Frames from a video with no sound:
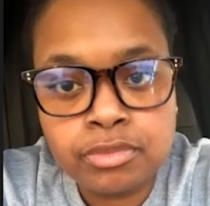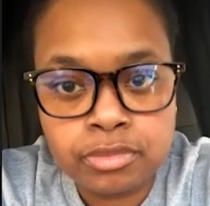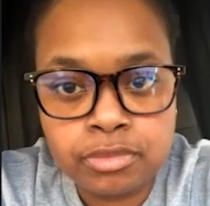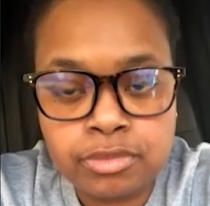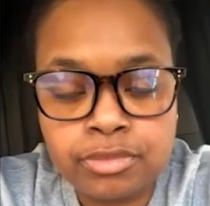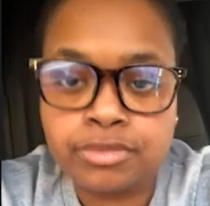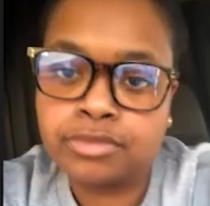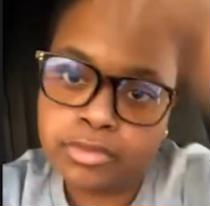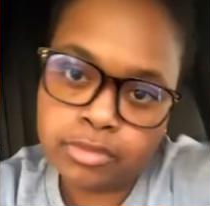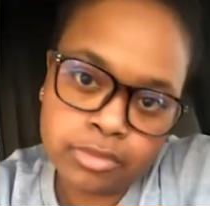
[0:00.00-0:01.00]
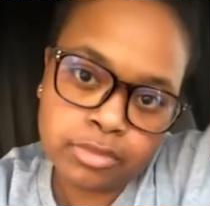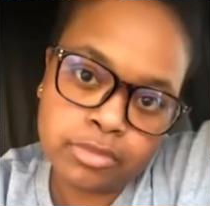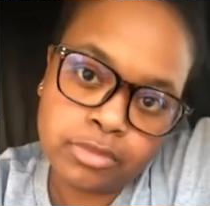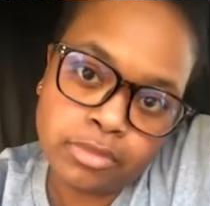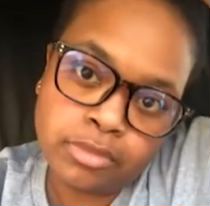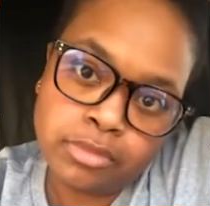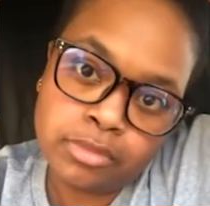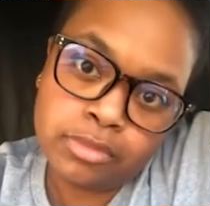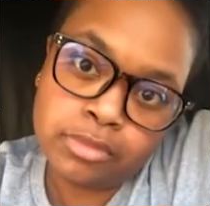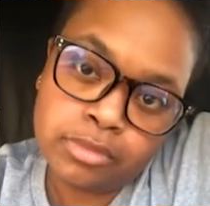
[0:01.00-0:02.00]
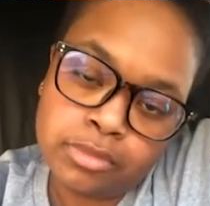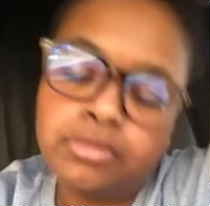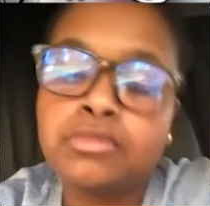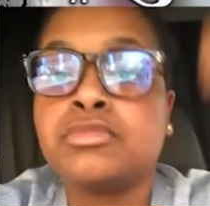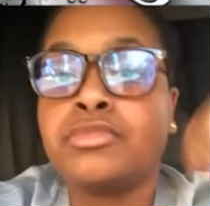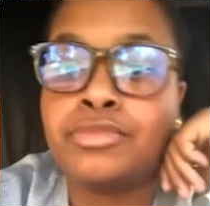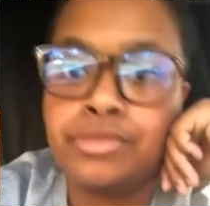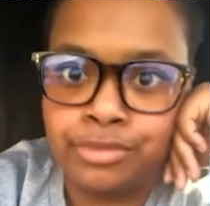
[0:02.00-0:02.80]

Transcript: you started with Swift, you left Swift.